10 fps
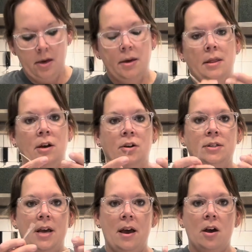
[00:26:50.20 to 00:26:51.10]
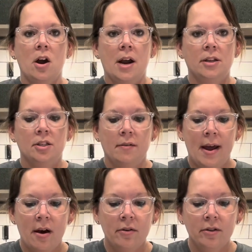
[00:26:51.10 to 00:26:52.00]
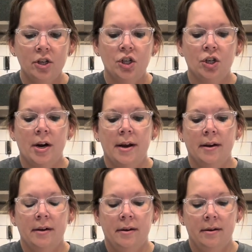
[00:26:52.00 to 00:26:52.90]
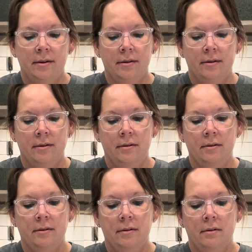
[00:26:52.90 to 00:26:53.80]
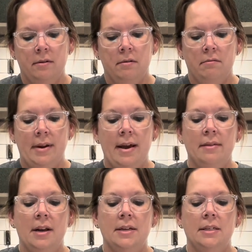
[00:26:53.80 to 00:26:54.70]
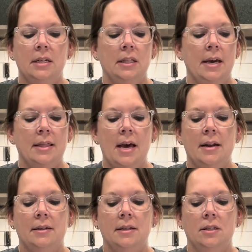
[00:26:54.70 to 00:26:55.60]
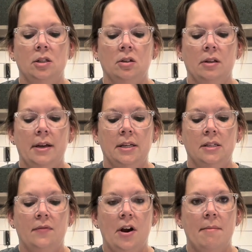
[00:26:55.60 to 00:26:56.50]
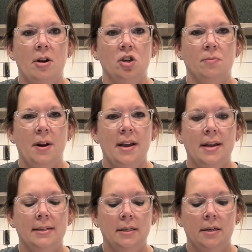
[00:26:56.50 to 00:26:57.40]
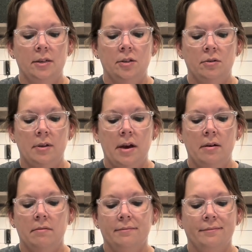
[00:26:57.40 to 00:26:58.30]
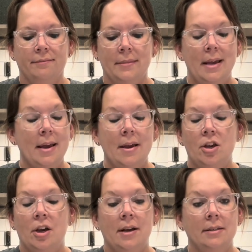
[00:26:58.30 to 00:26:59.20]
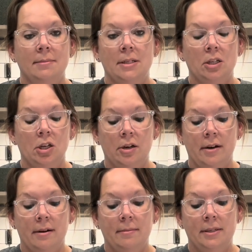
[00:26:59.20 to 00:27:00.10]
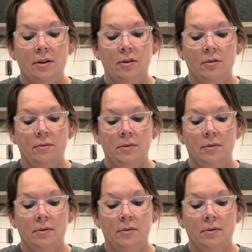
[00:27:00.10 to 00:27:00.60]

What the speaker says: there's that. All right, so now on the string, now that I did it like that, it doesn't look like it's very much, but I guess it does do that. You guys, I'm still learning. I'm still